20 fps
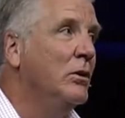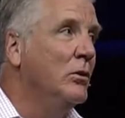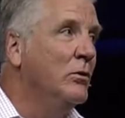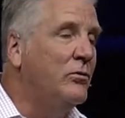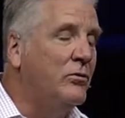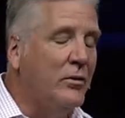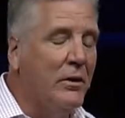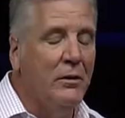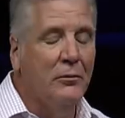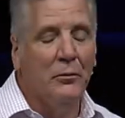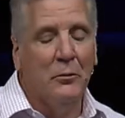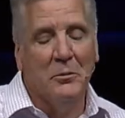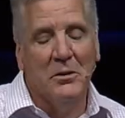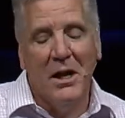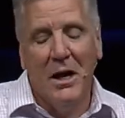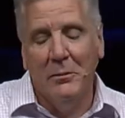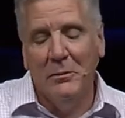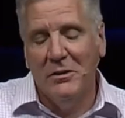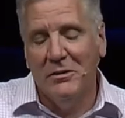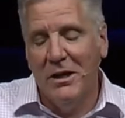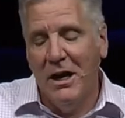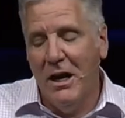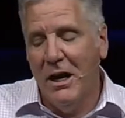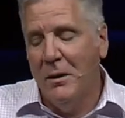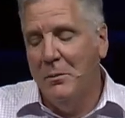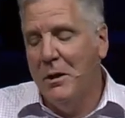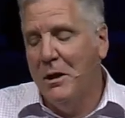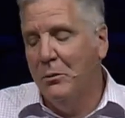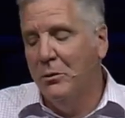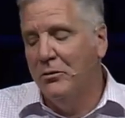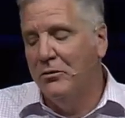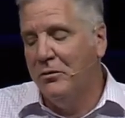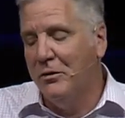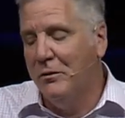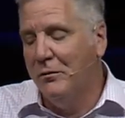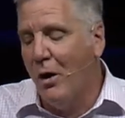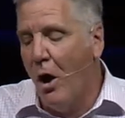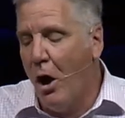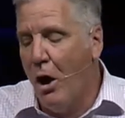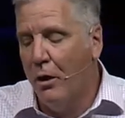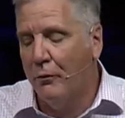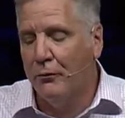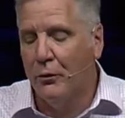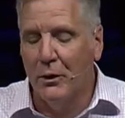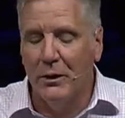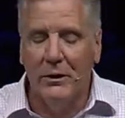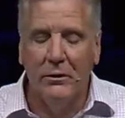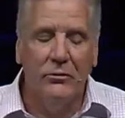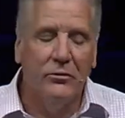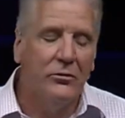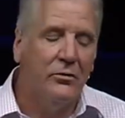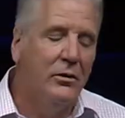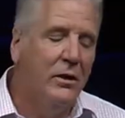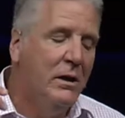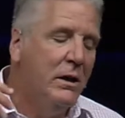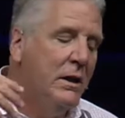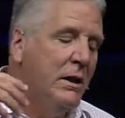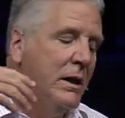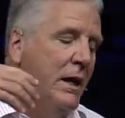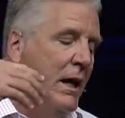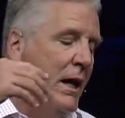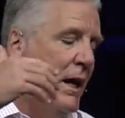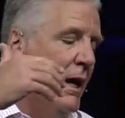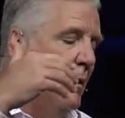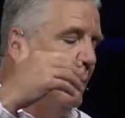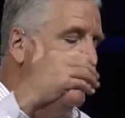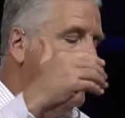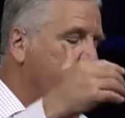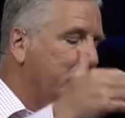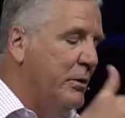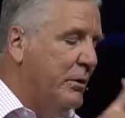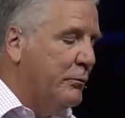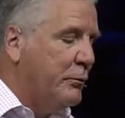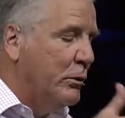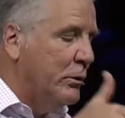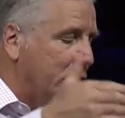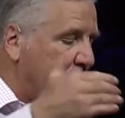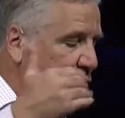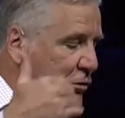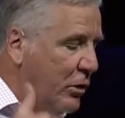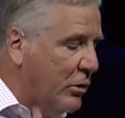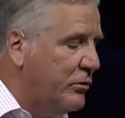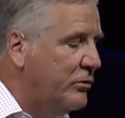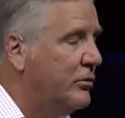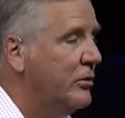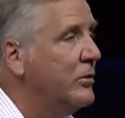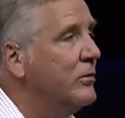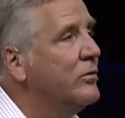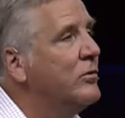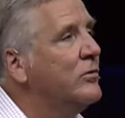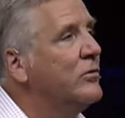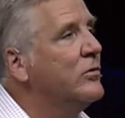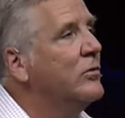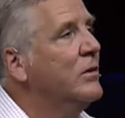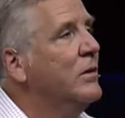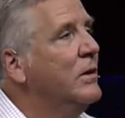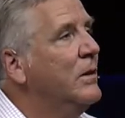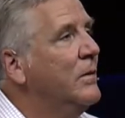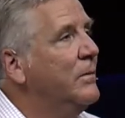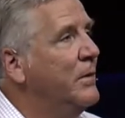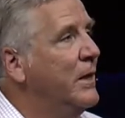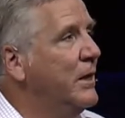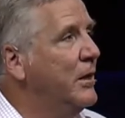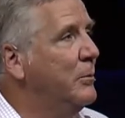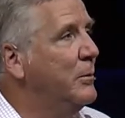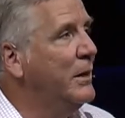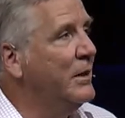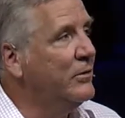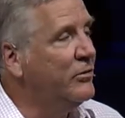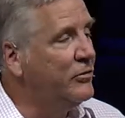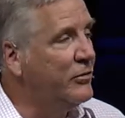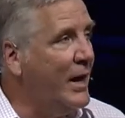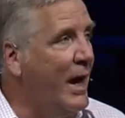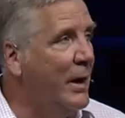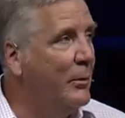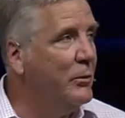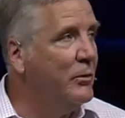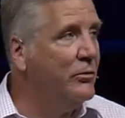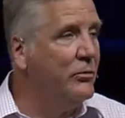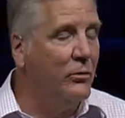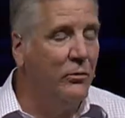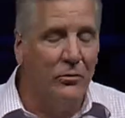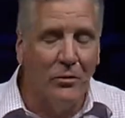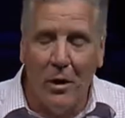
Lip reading: You see from time to time he received offerings from different churches that had been established.